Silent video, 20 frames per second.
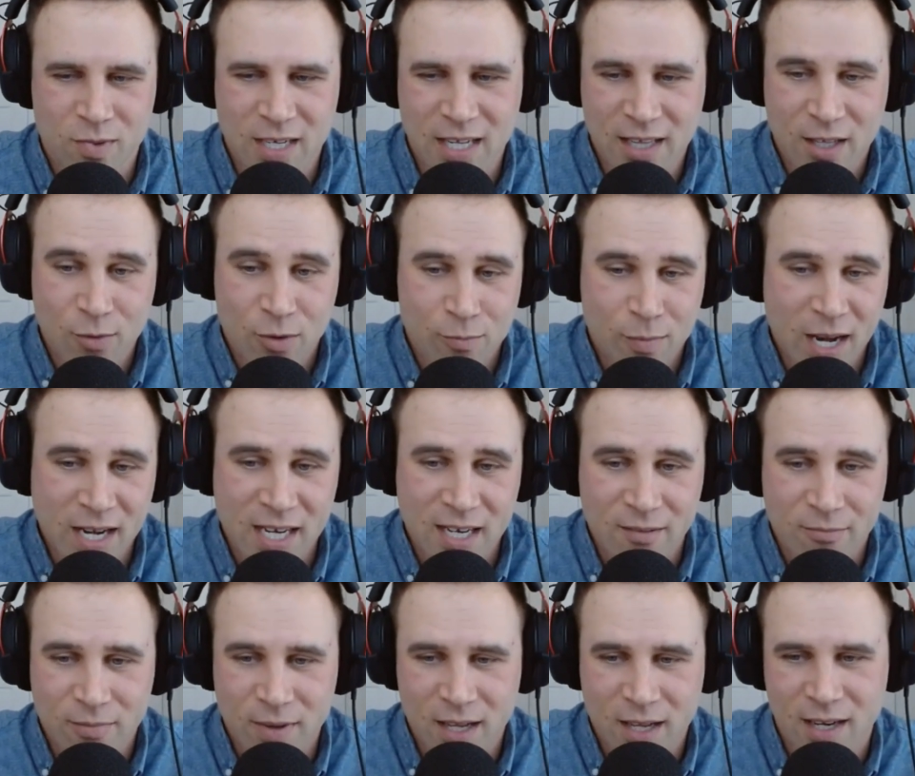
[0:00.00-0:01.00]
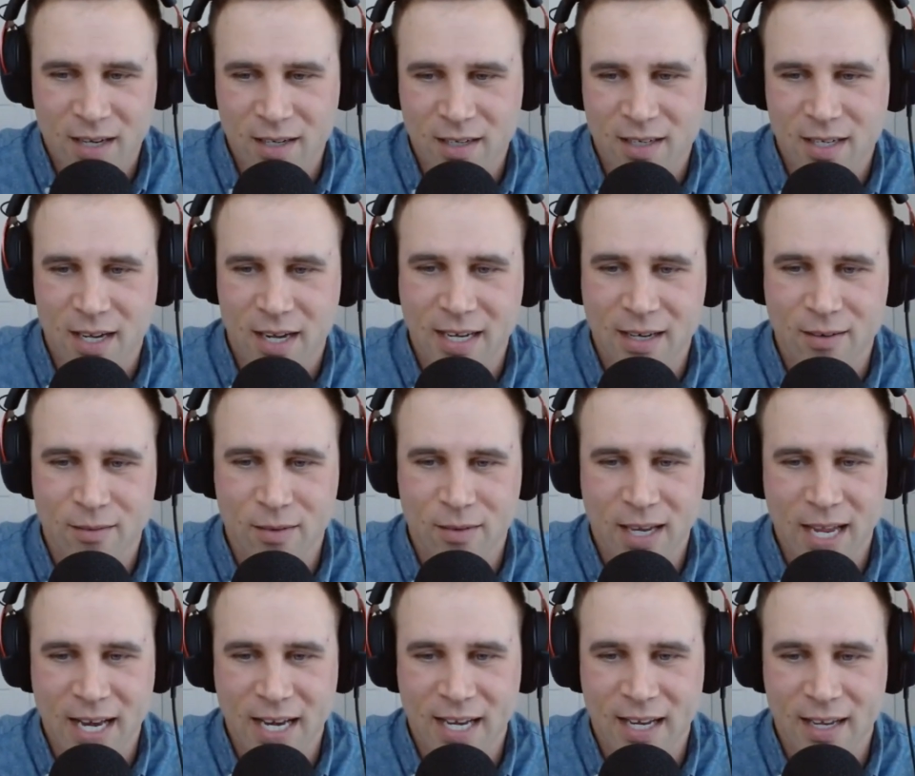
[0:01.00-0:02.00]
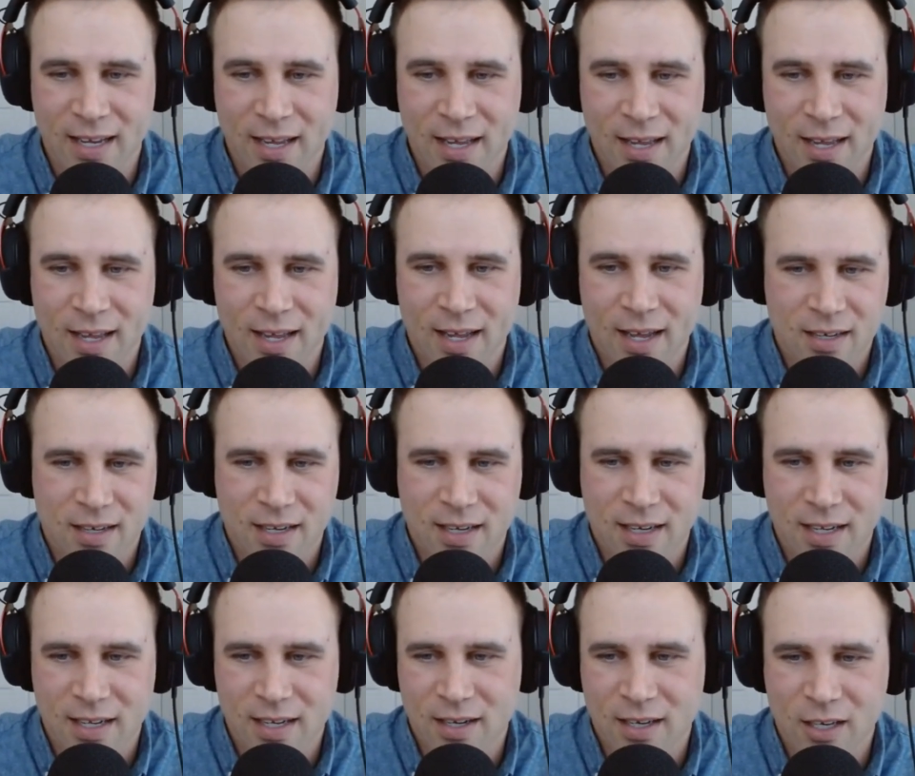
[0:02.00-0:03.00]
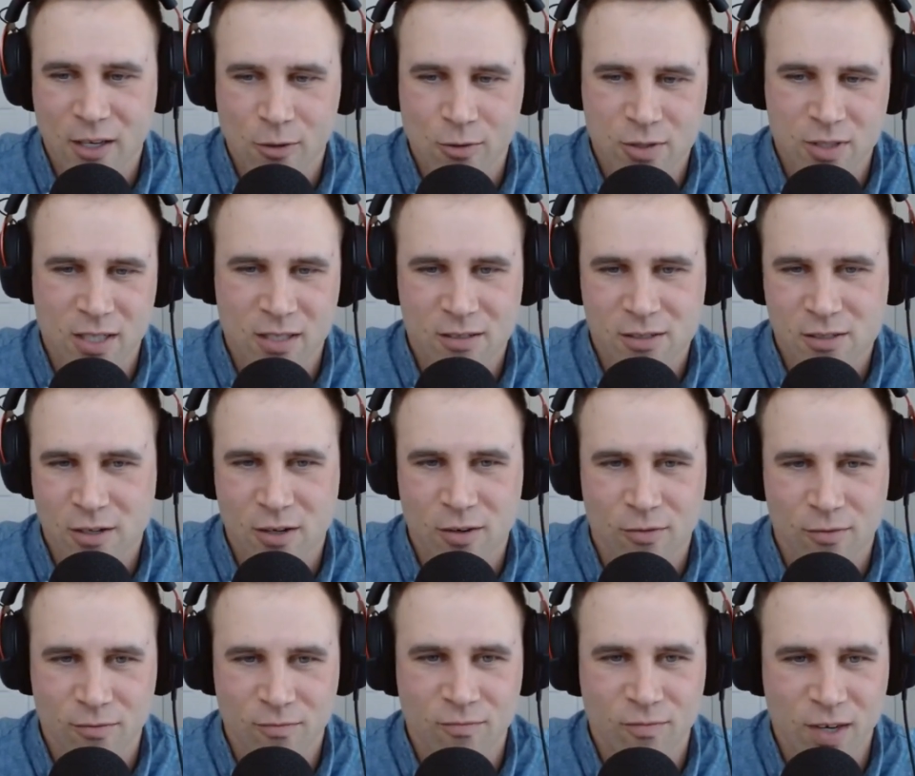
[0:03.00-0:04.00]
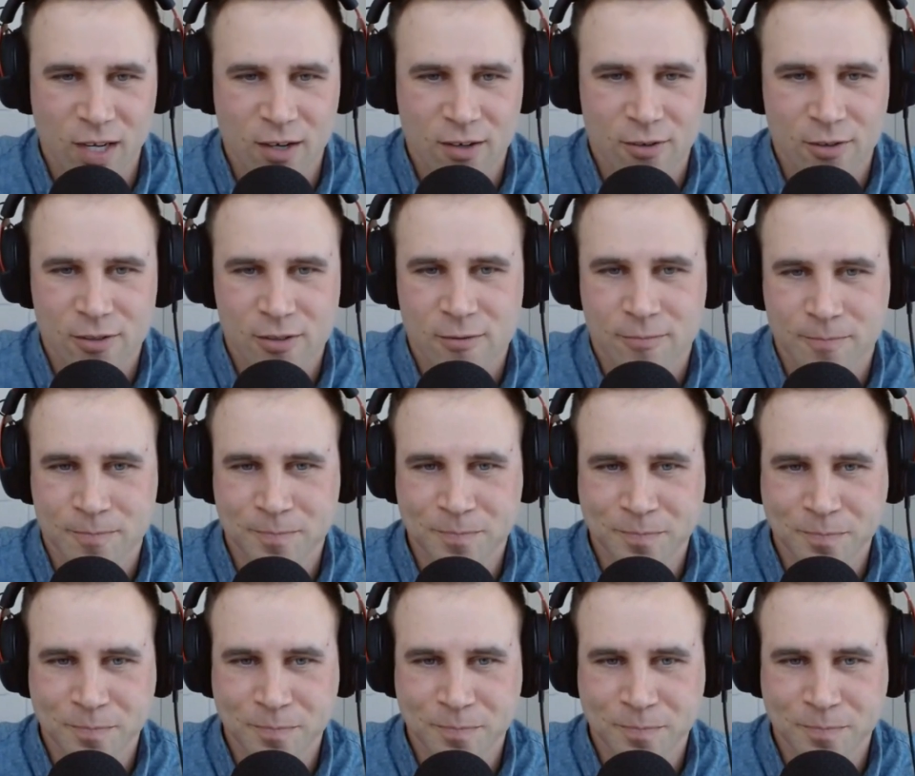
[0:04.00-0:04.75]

dealing with money and and getting to, uh, using certain vehicles